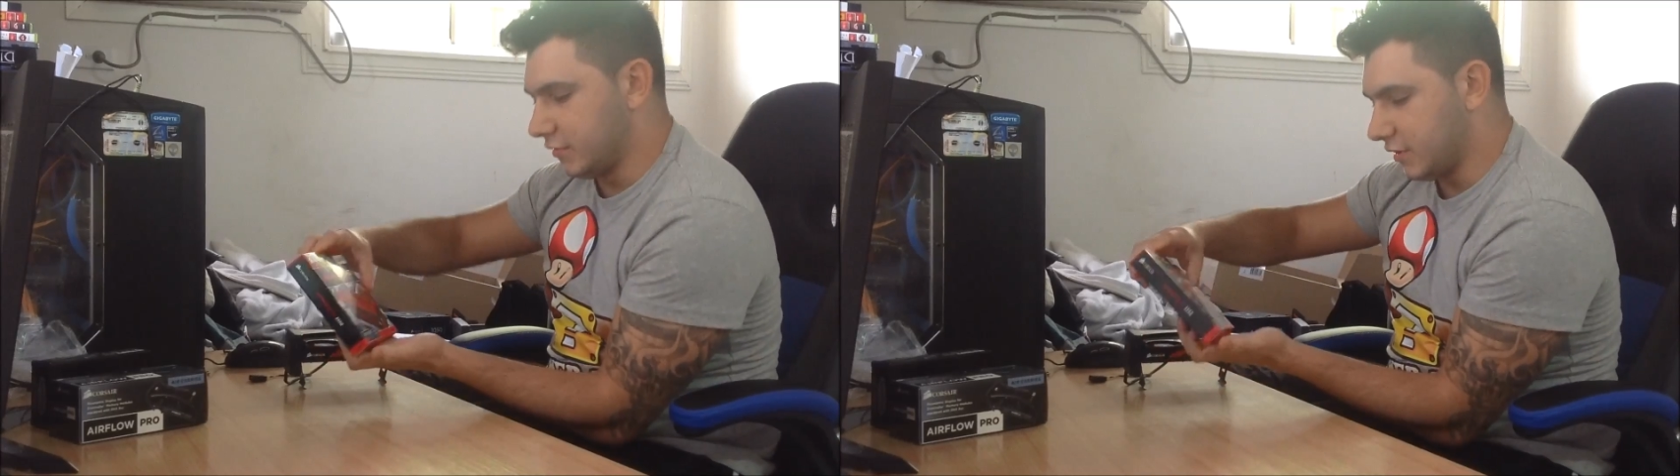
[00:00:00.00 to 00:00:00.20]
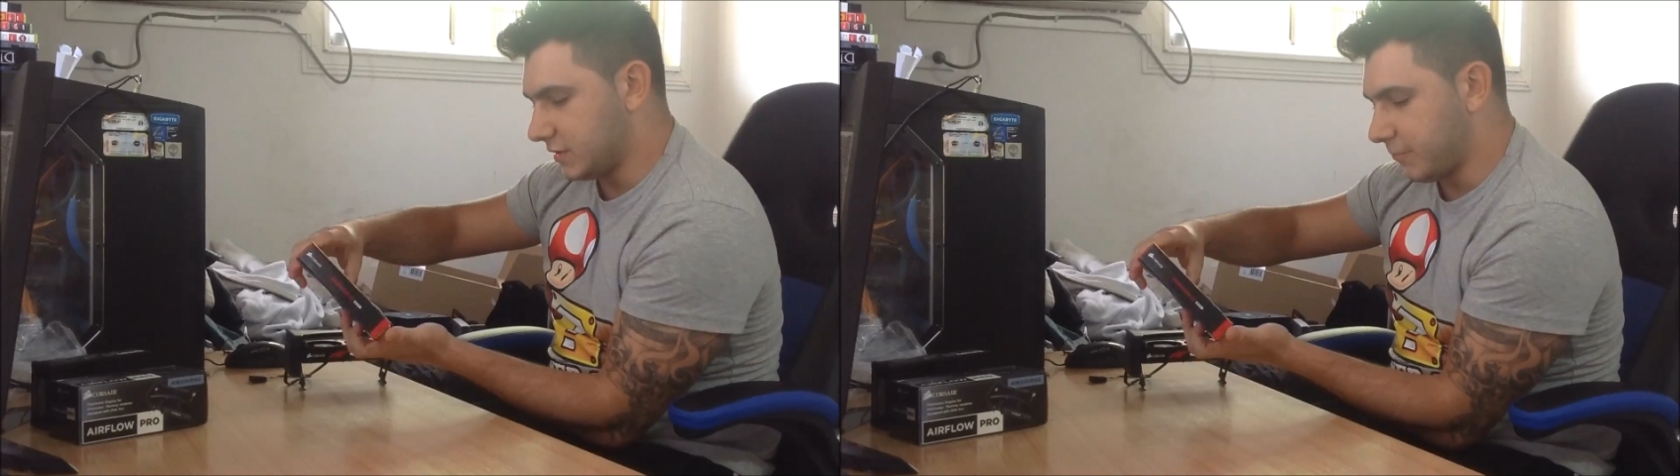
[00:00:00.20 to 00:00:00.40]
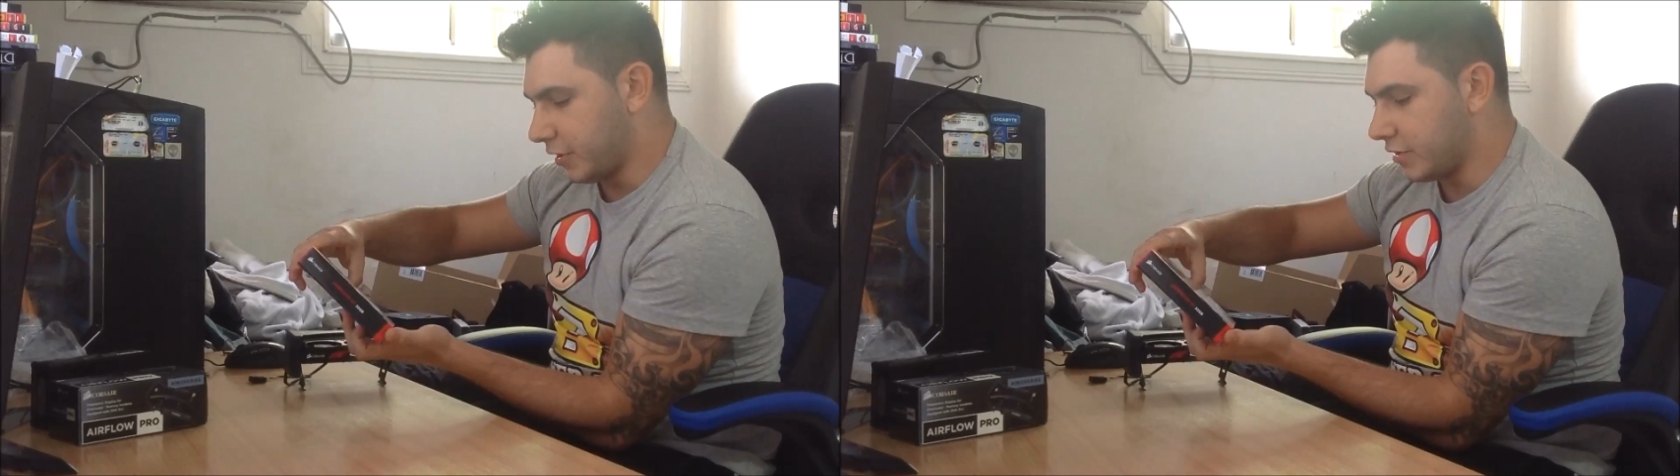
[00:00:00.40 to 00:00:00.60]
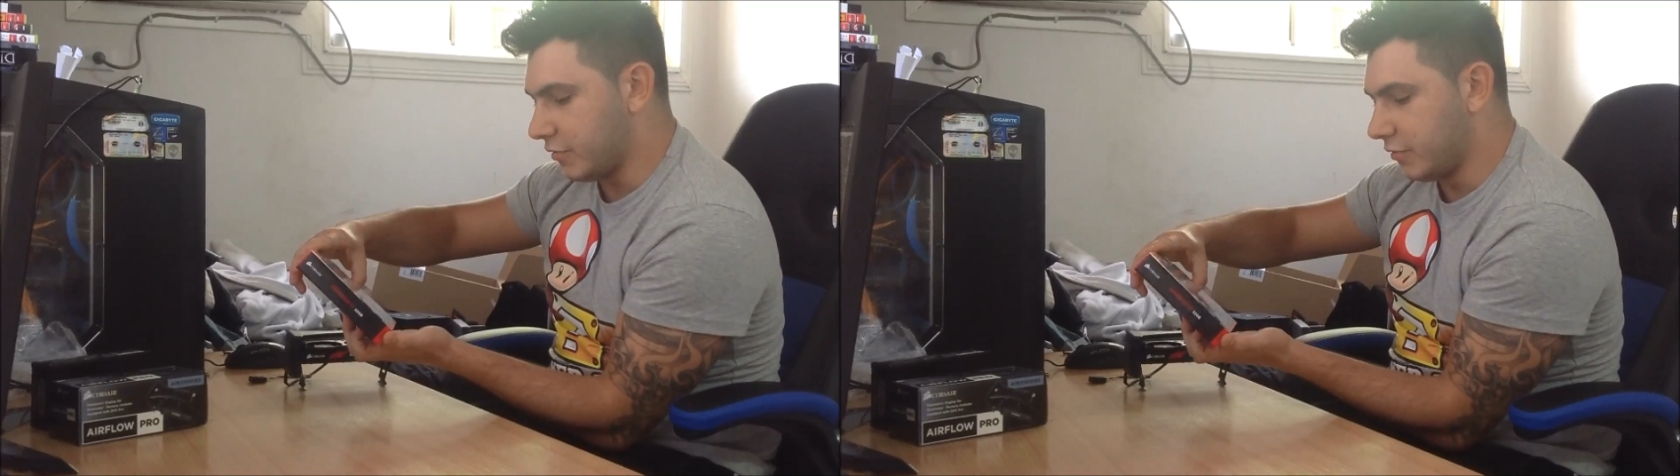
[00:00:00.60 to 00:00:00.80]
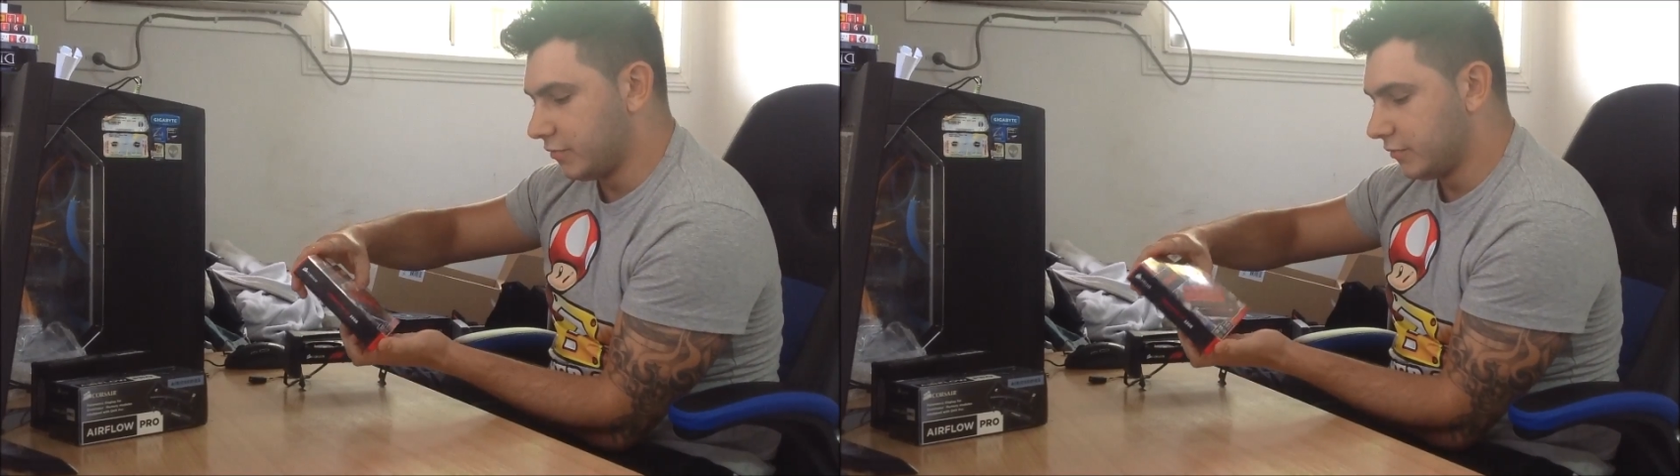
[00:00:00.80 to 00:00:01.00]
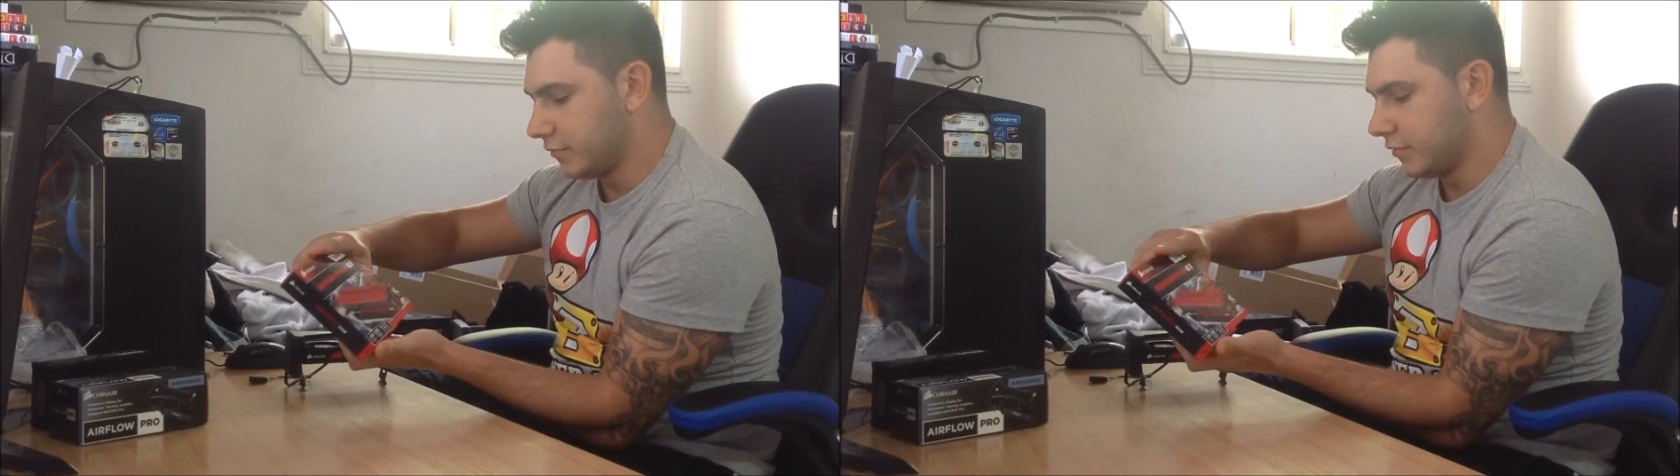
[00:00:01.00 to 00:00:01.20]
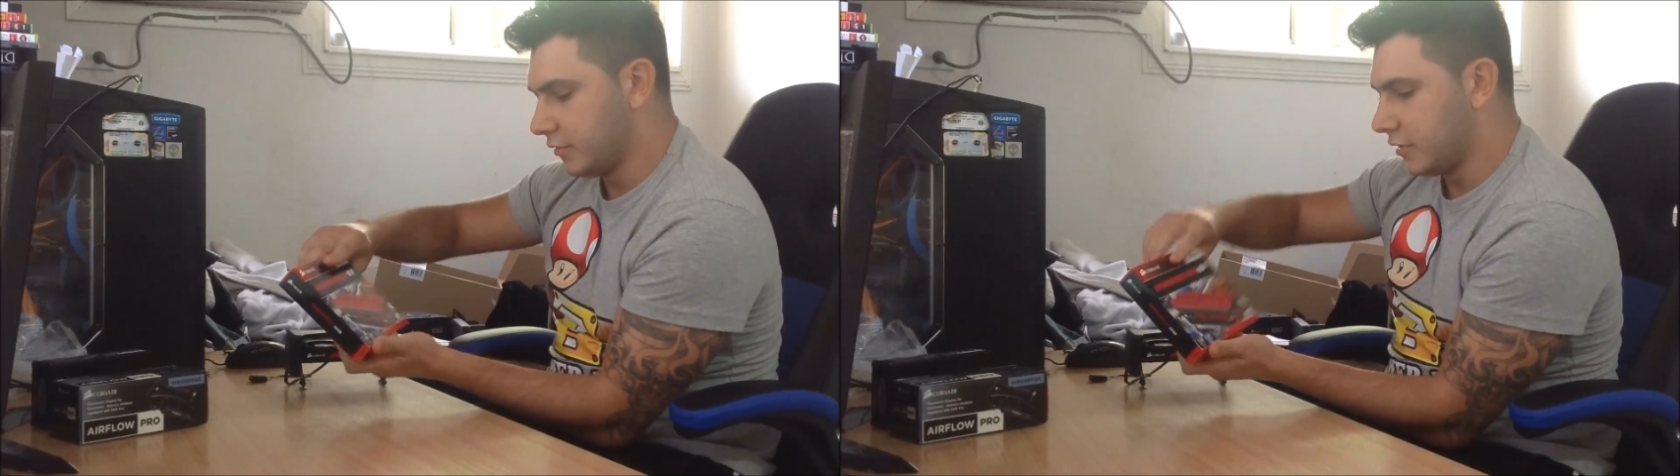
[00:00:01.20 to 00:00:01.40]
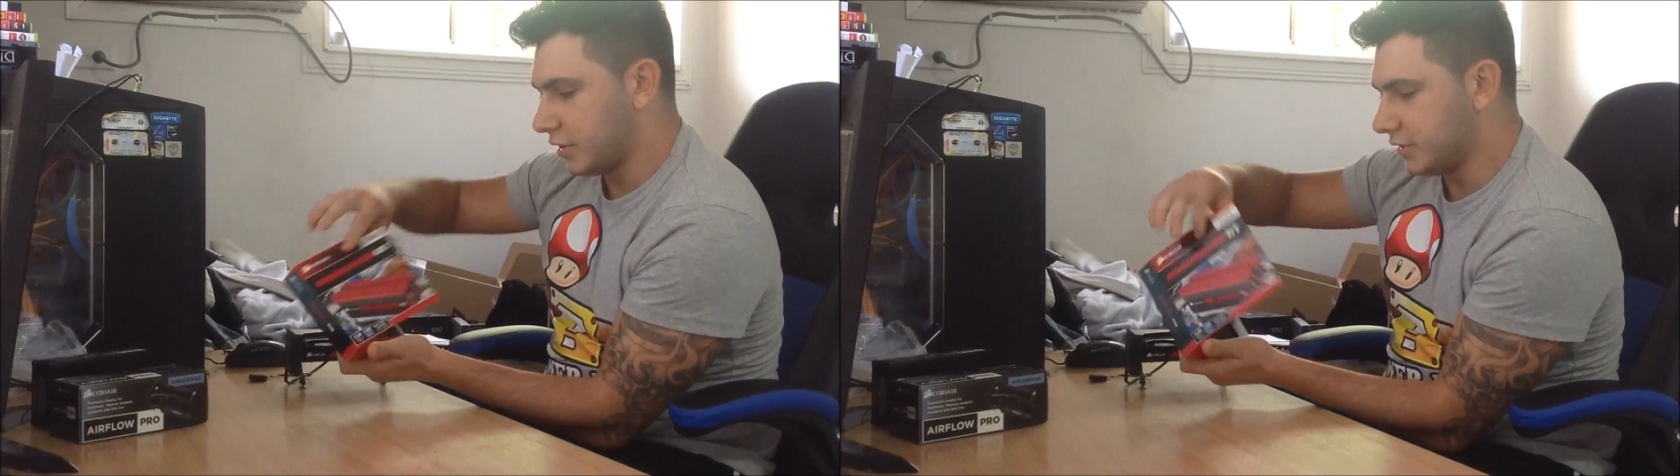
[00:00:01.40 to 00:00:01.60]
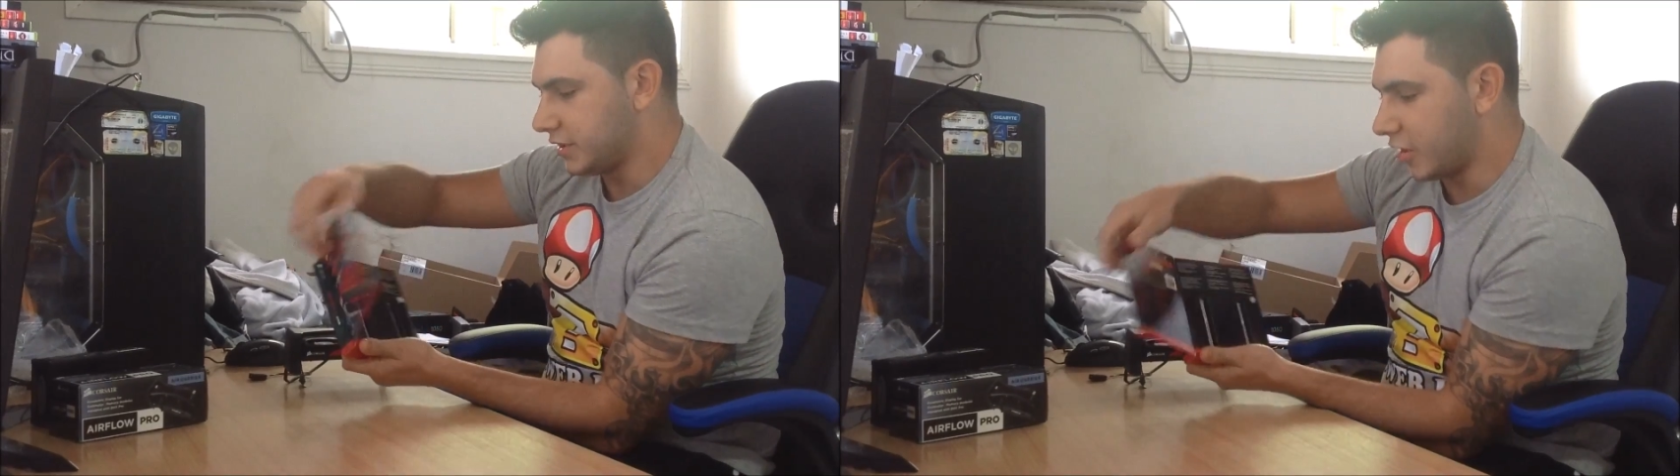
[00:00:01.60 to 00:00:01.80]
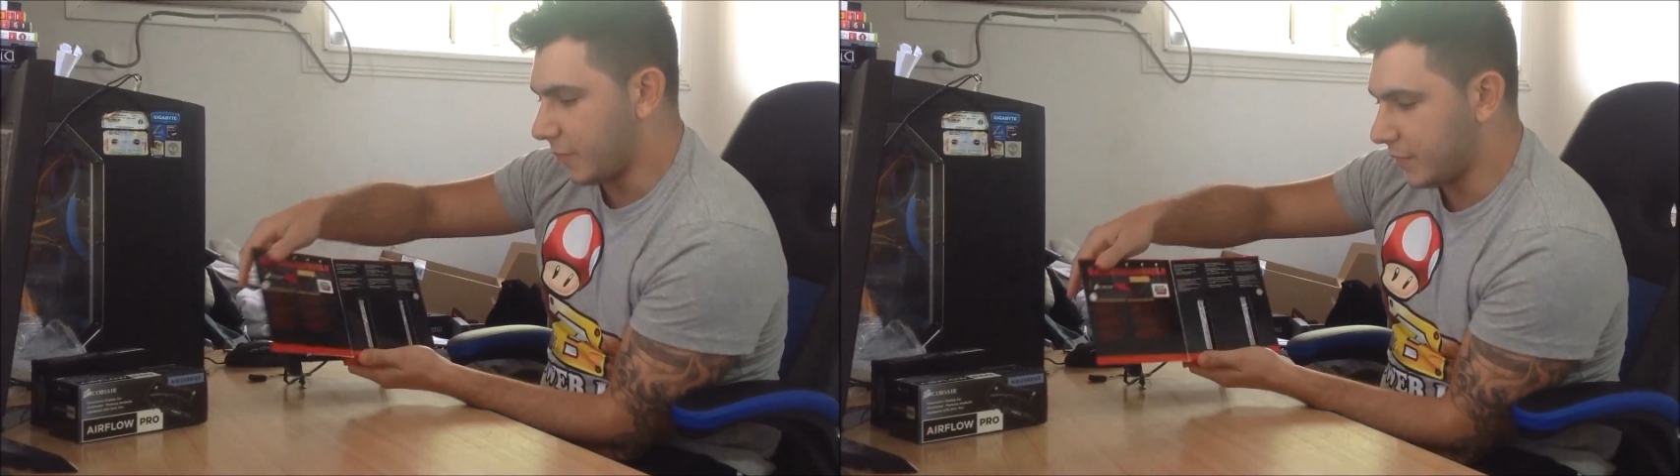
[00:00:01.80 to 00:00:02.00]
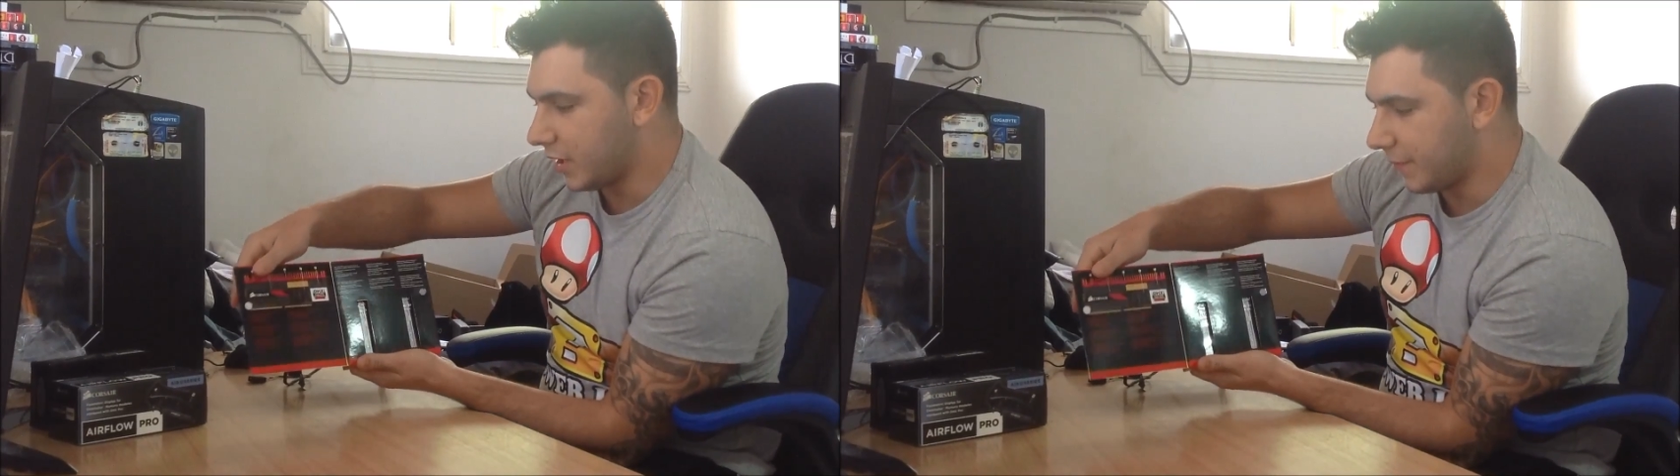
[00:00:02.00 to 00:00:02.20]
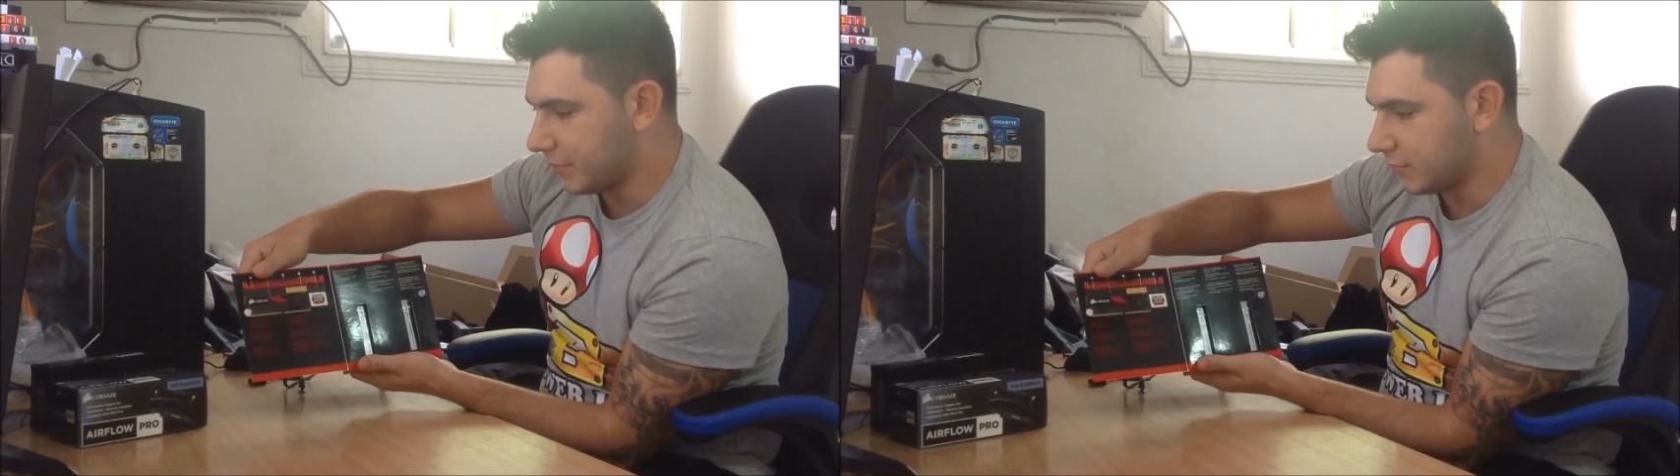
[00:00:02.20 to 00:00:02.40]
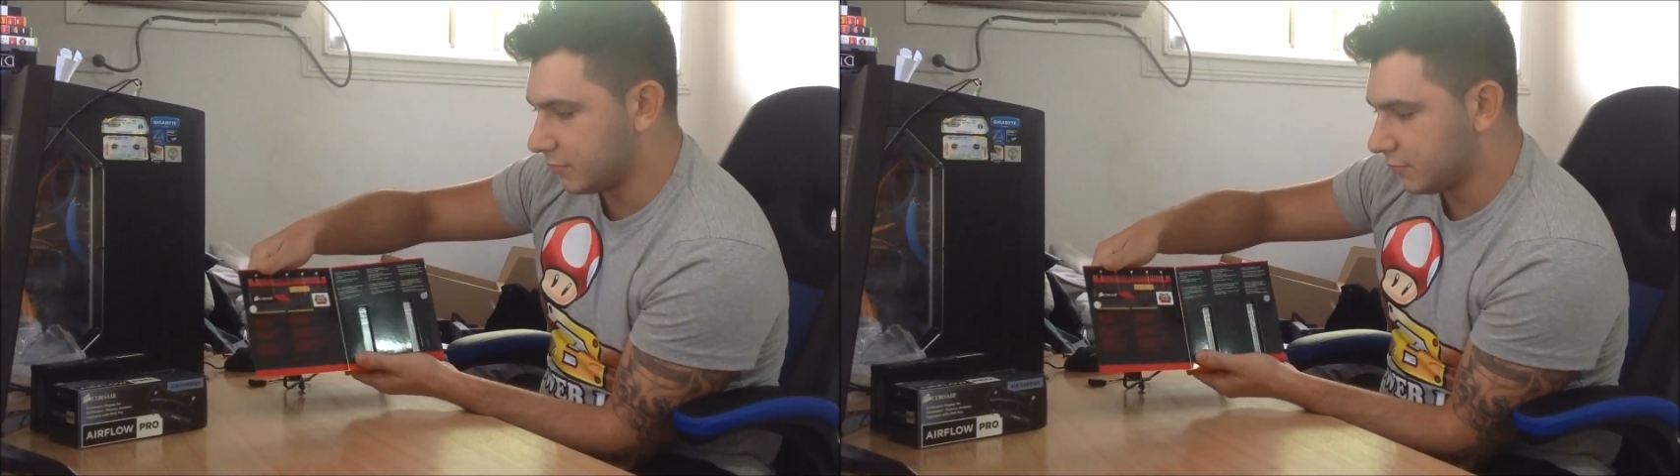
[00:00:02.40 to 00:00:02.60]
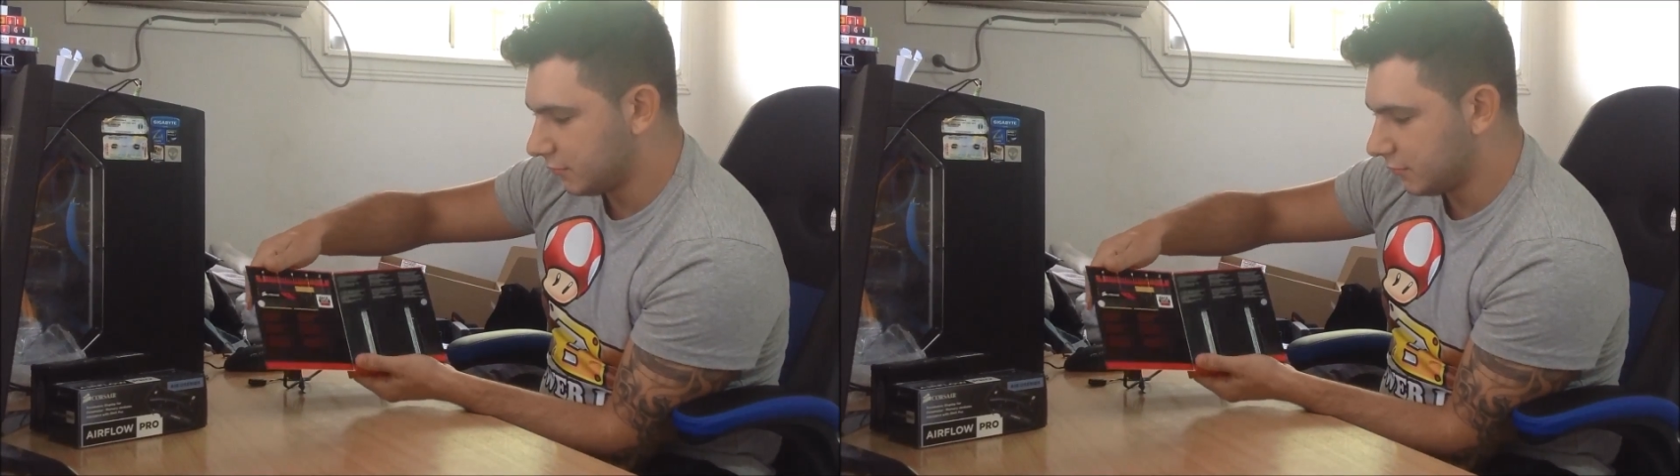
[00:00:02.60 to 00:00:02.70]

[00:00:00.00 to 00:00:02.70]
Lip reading: It's pretty cool because you can open it up and